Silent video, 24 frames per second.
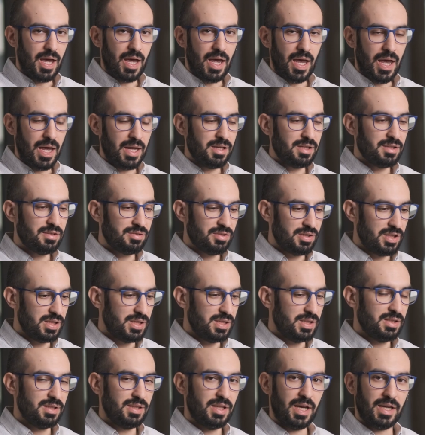Any
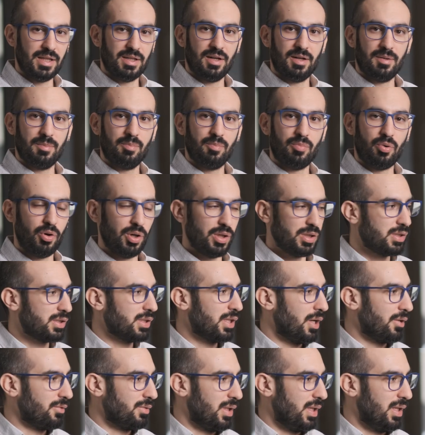3D LiDAR point
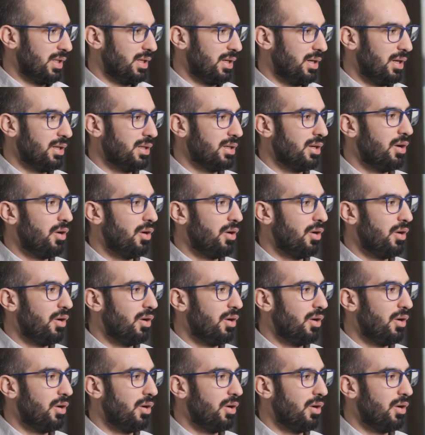cloud data